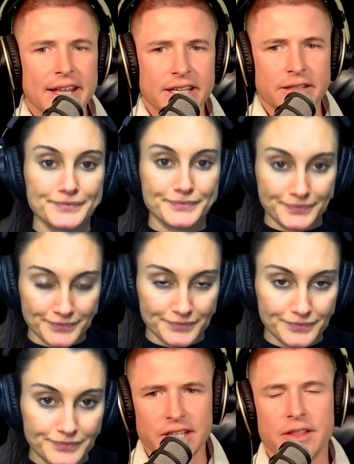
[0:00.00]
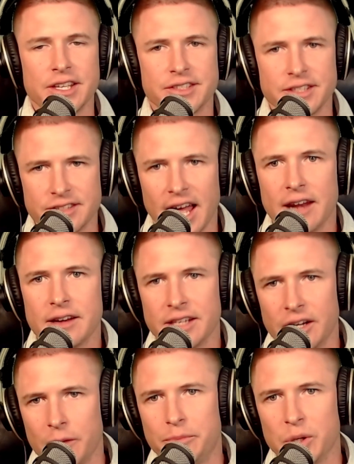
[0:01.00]
you've got to consider this, is that,
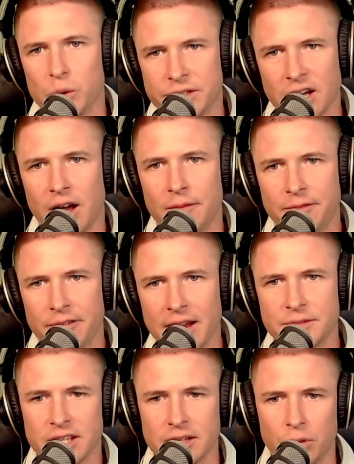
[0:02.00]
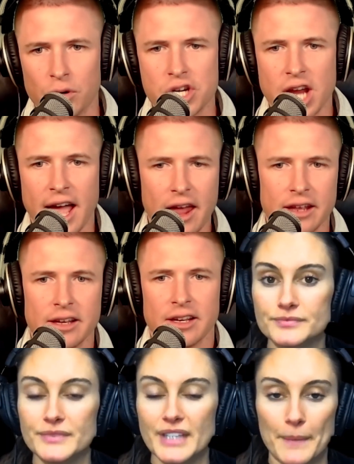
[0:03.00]
build timeframes can push out
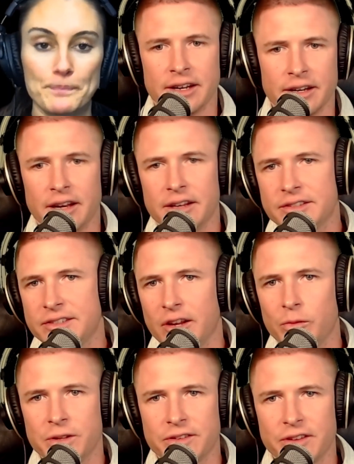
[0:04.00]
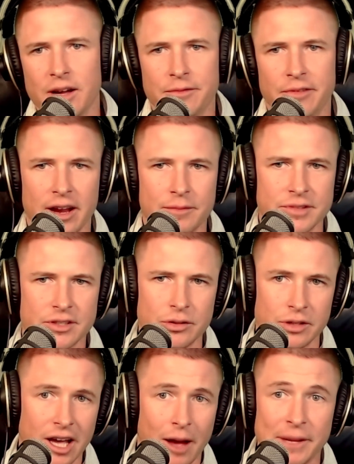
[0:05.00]
and settlement timeframes
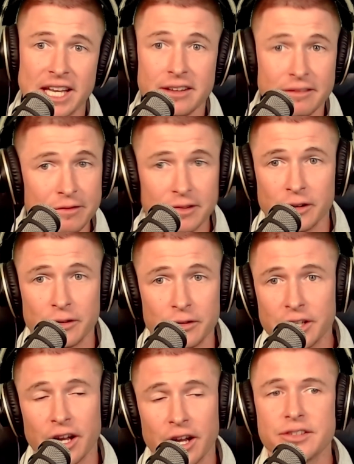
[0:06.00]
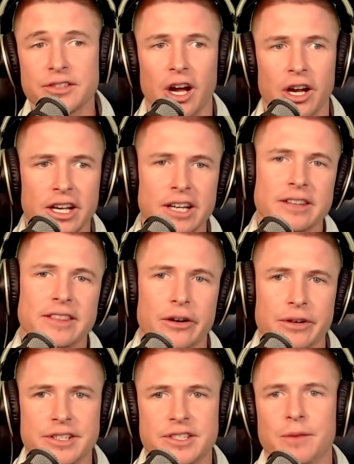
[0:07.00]
could come in for all you know. So there
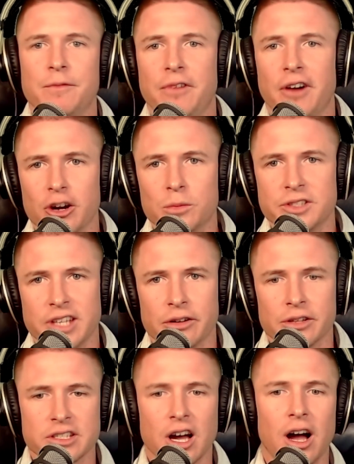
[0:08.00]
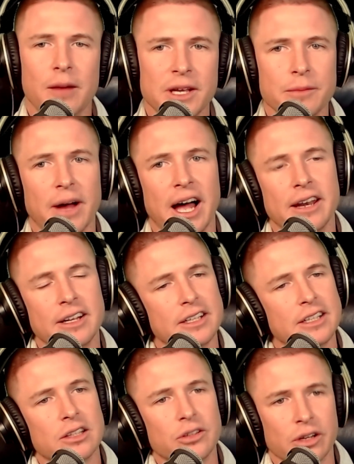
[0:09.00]
is some variables there on timing. But,
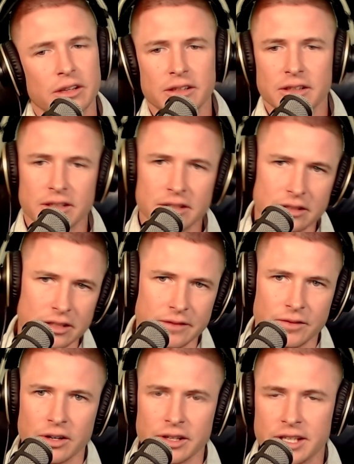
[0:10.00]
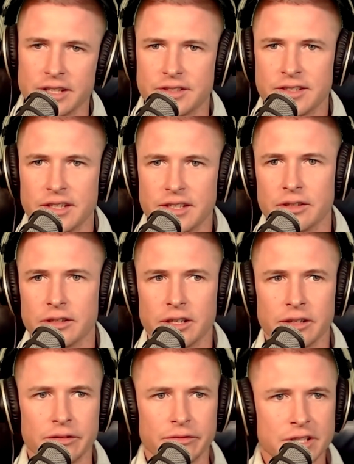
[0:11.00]
look, you've got to consider your
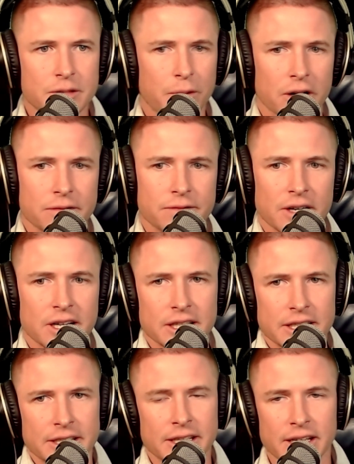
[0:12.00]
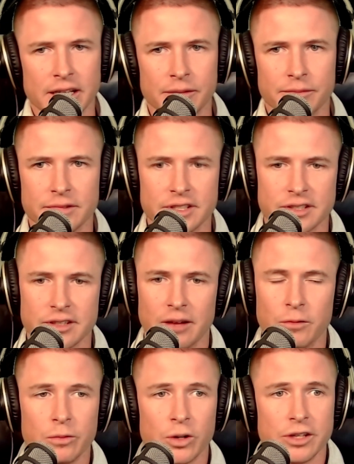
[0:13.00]
own risk profile and decide
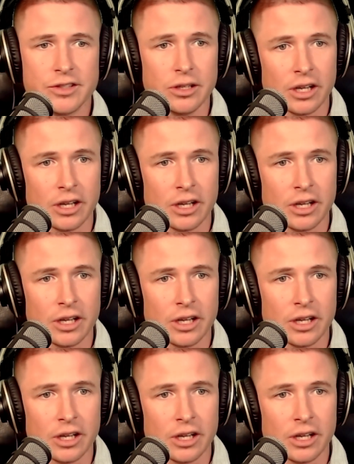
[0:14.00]
what you want to do.